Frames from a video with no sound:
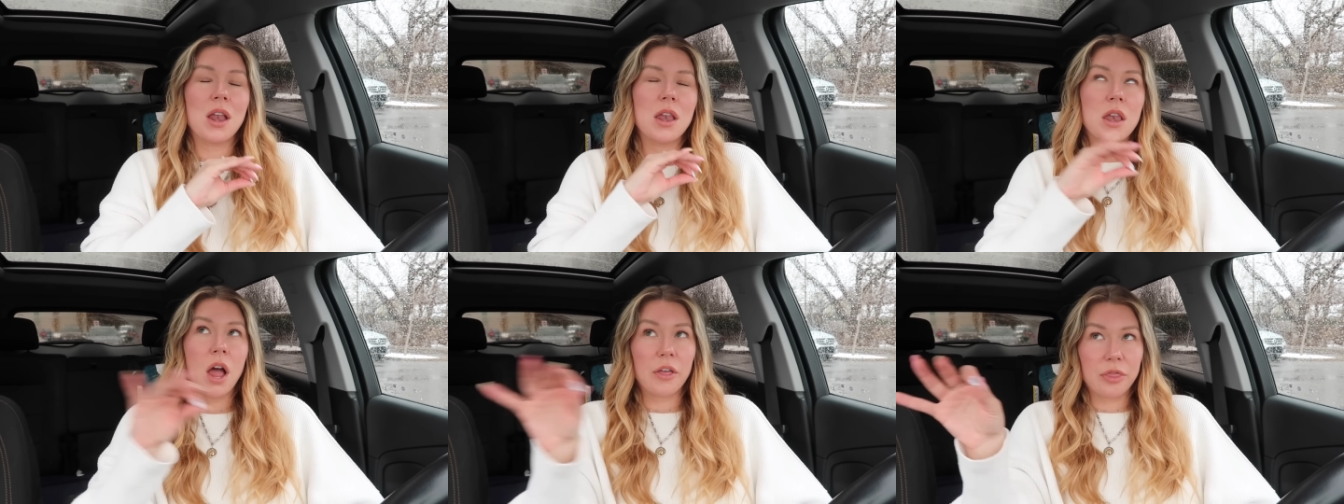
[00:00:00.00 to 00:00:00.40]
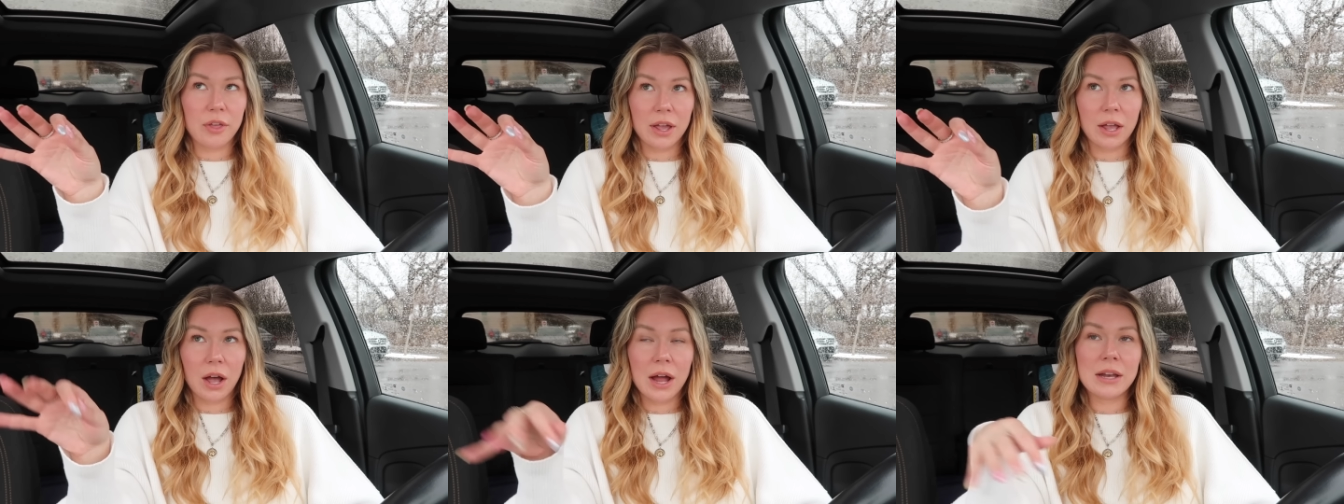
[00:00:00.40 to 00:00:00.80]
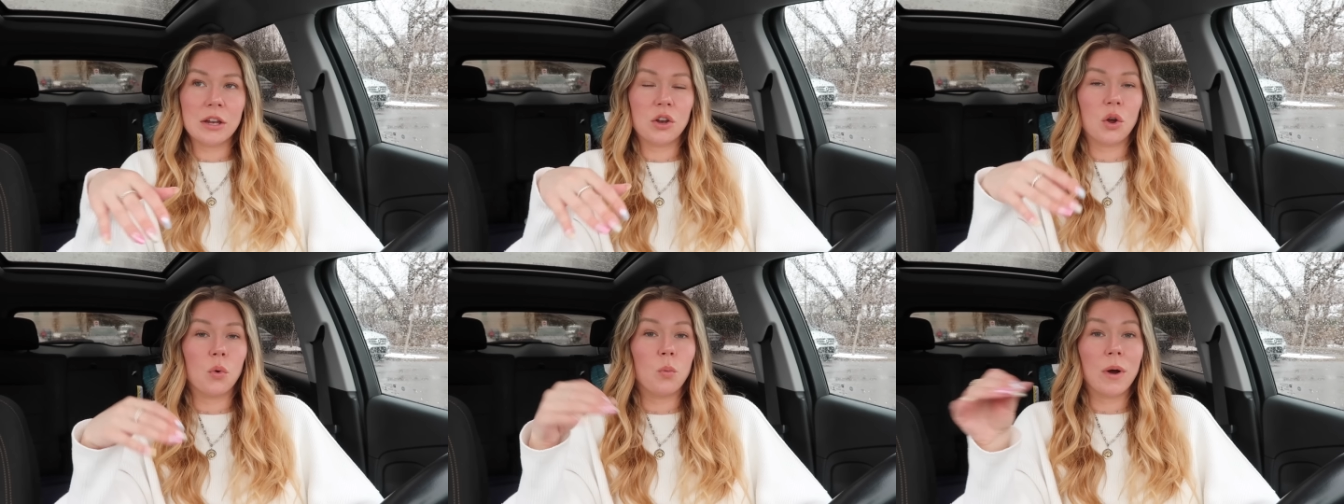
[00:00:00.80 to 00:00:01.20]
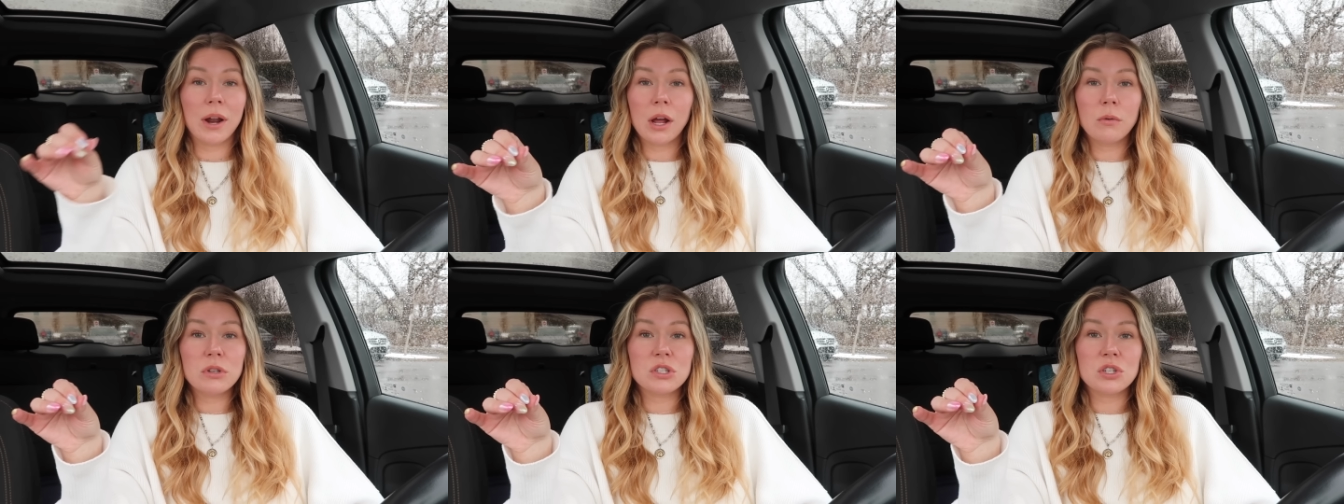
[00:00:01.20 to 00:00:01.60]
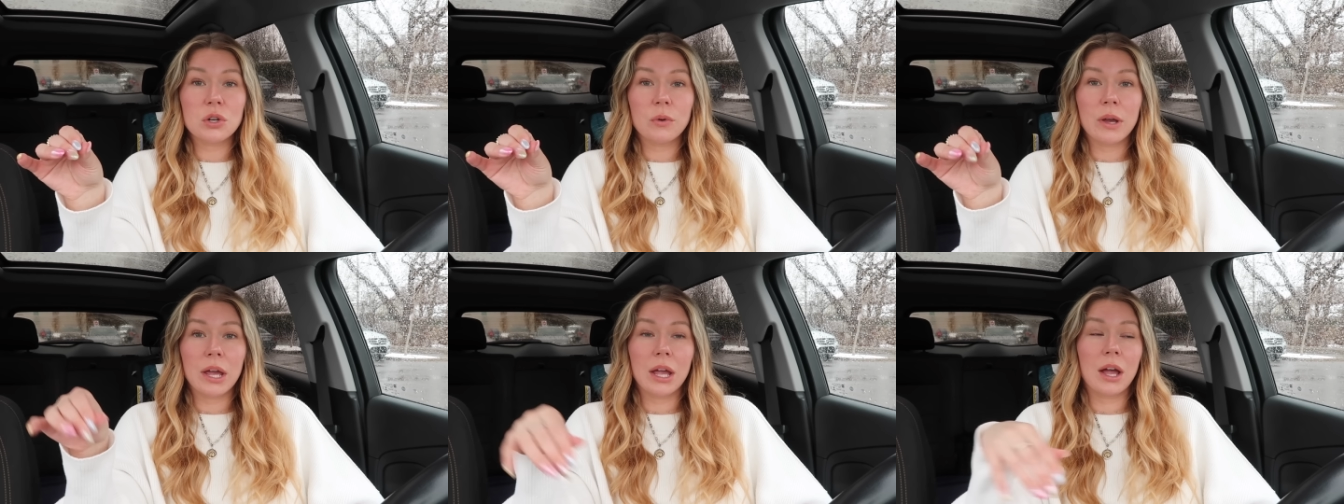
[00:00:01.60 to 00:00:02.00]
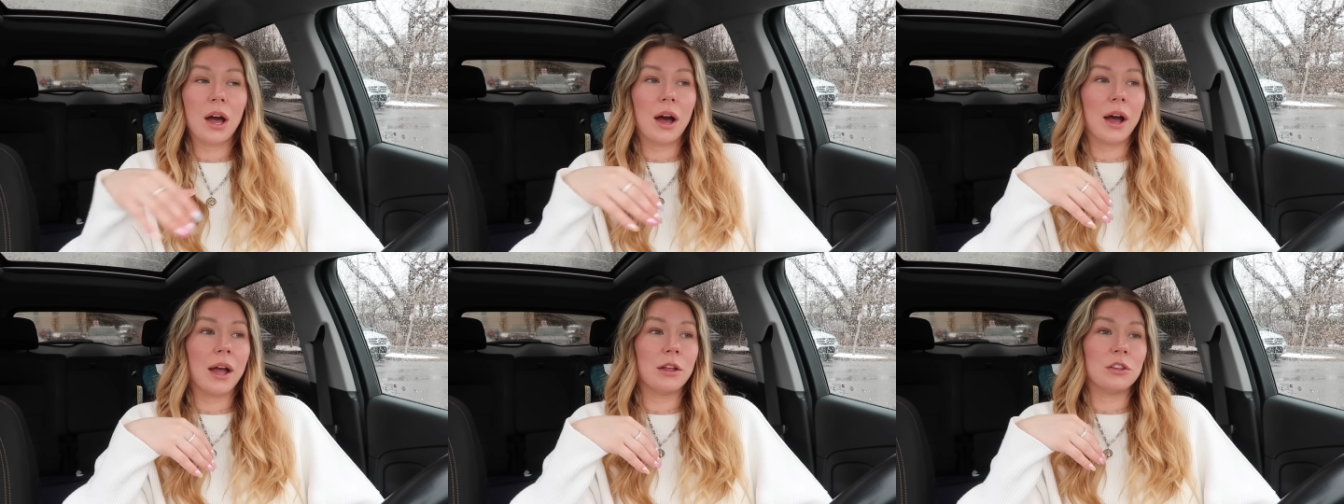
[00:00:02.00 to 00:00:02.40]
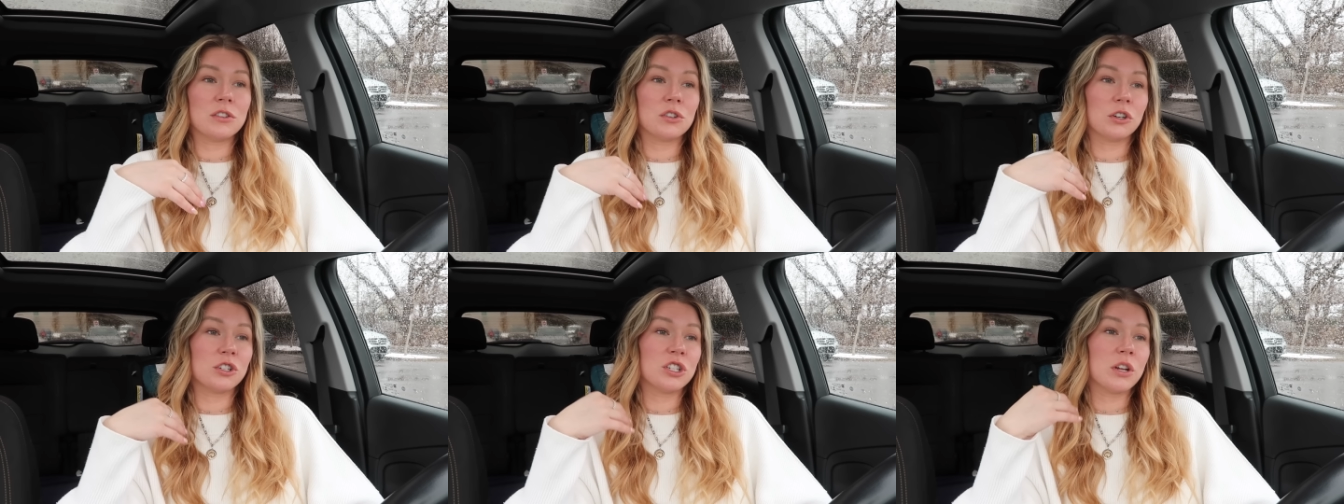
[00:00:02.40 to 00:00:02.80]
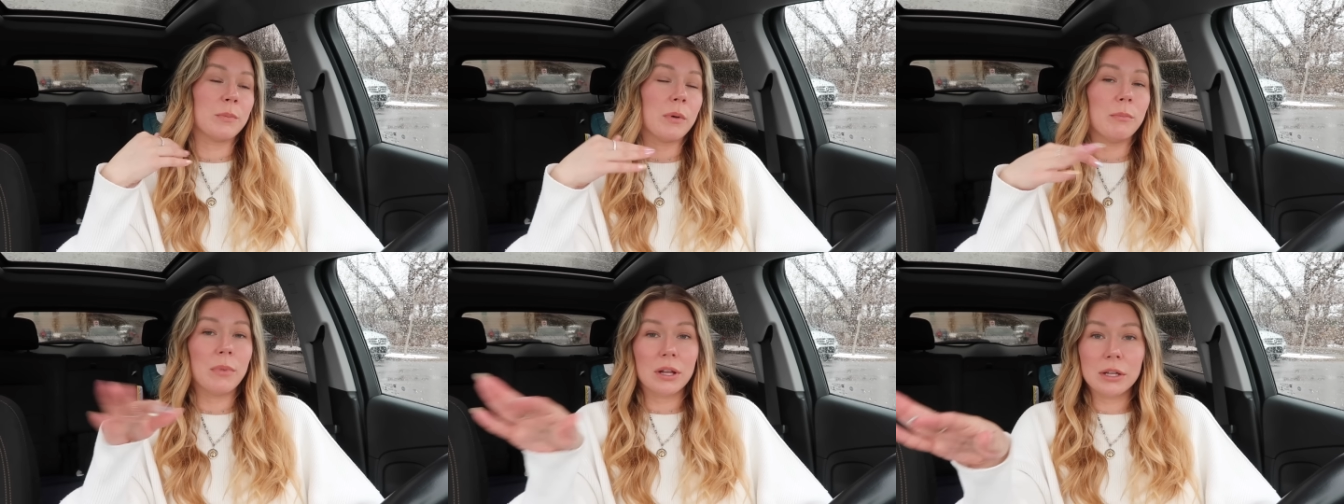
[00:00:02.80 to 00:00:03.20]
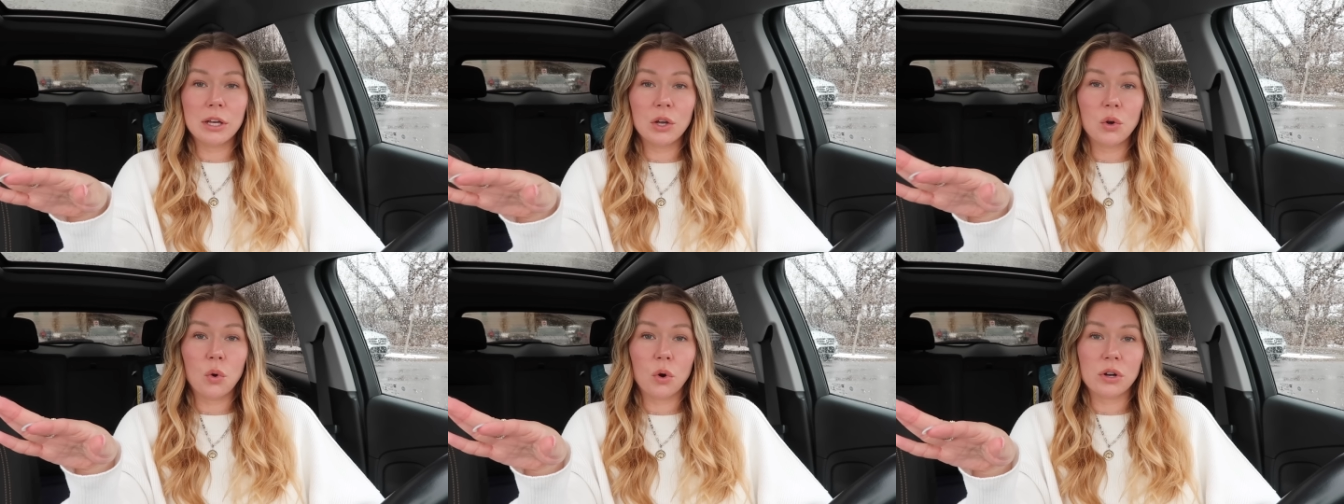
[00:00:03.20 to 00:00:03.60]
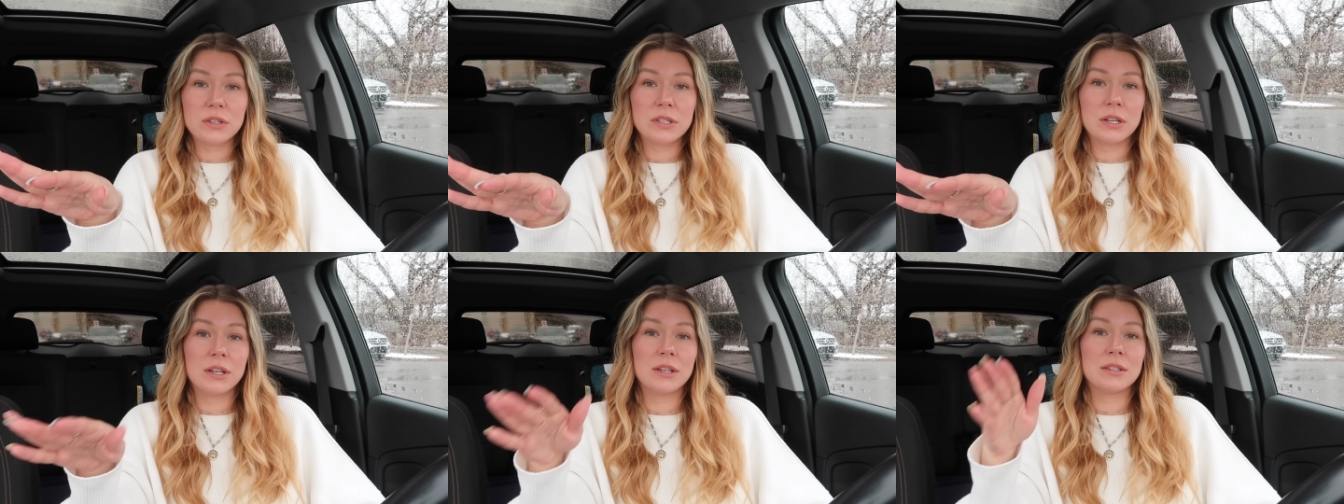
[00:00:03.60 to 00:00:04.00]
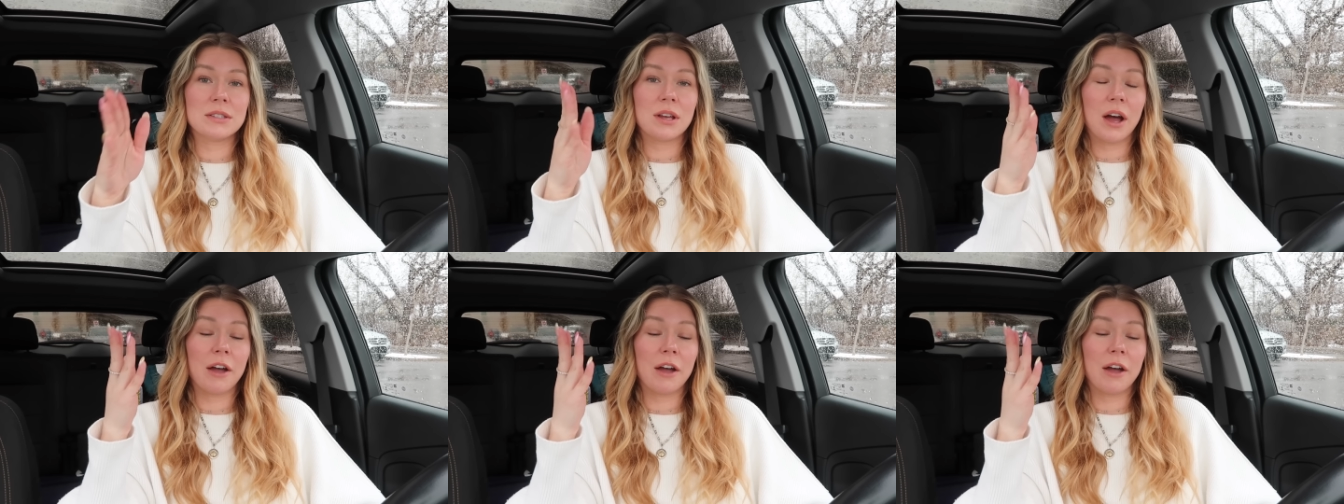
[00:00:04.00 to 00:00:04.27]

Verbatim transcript: nothing. I didn't know what I was doing. I searched up a million courses.